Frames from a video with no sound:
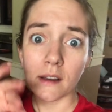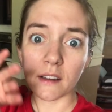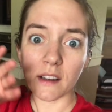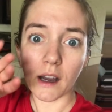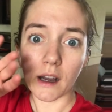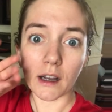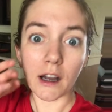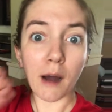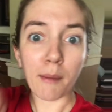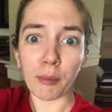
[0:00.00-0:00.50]

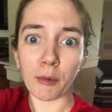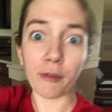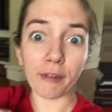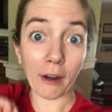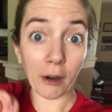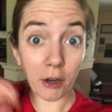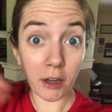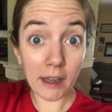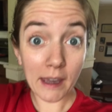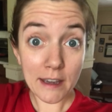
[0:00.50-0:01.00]
a couple
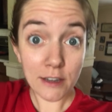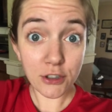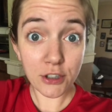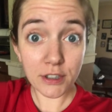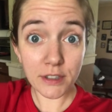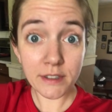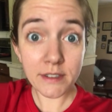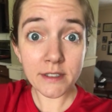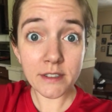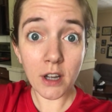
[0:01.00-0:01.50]

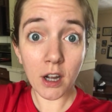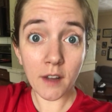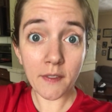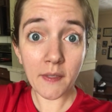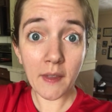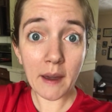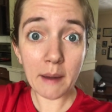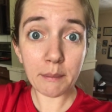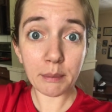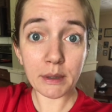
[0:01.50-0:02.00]
variations on
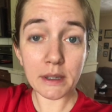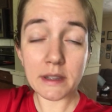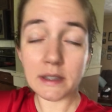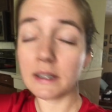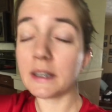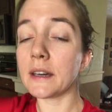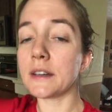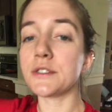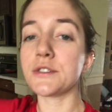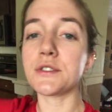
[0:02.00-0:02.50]
that
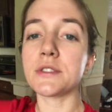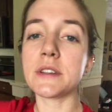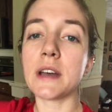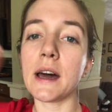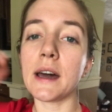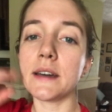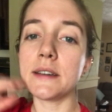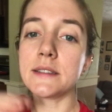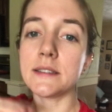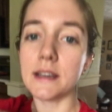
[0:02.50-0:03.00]
breathing
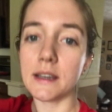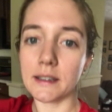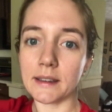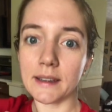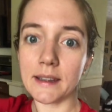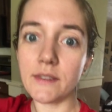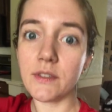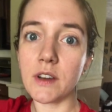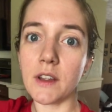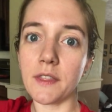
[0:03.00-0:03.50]
exercise and
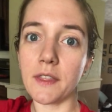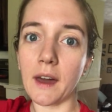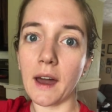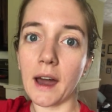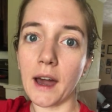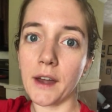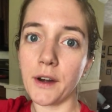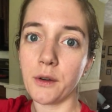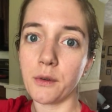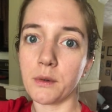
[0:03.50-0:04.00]
leave it at
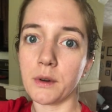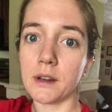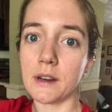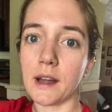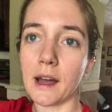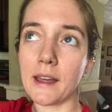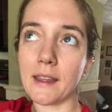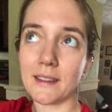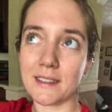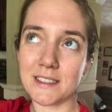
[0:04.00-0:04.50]
that.
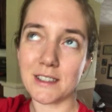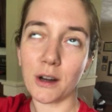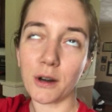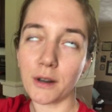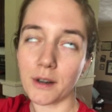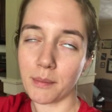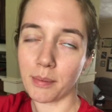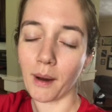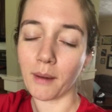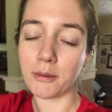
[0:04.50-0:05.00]
It's
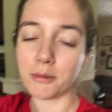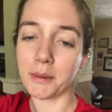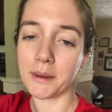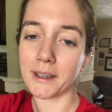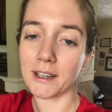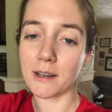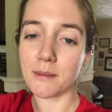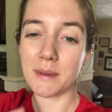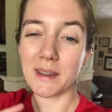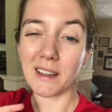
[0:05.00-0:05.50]
already probably
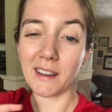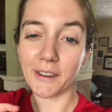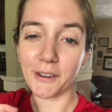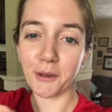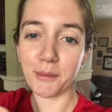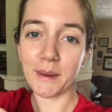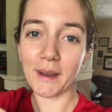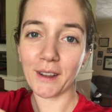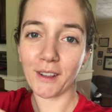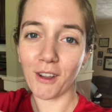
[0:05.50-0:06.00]
gonna be a
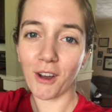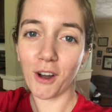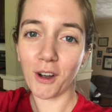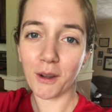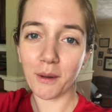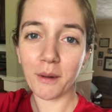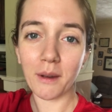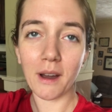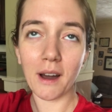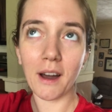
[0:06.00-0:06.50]
little bit
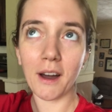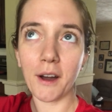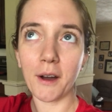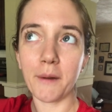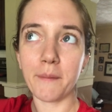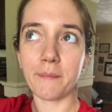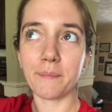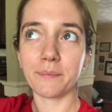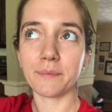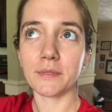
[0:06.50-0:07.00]
long,
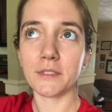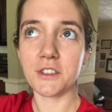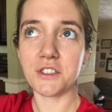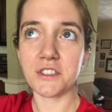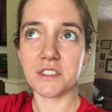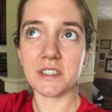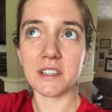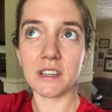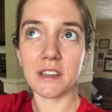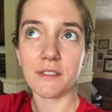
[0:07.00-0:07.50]

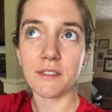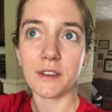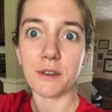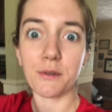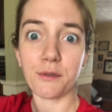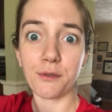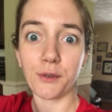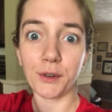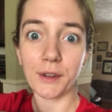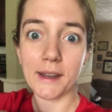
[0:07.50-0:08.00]
just to give you
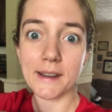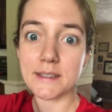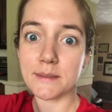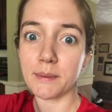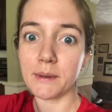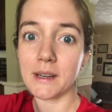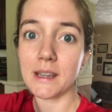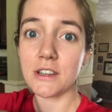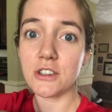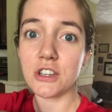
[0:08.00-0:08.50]
a full
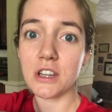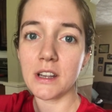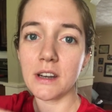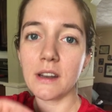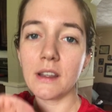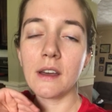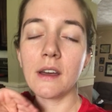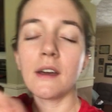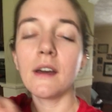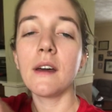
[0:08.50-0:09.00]
explanation.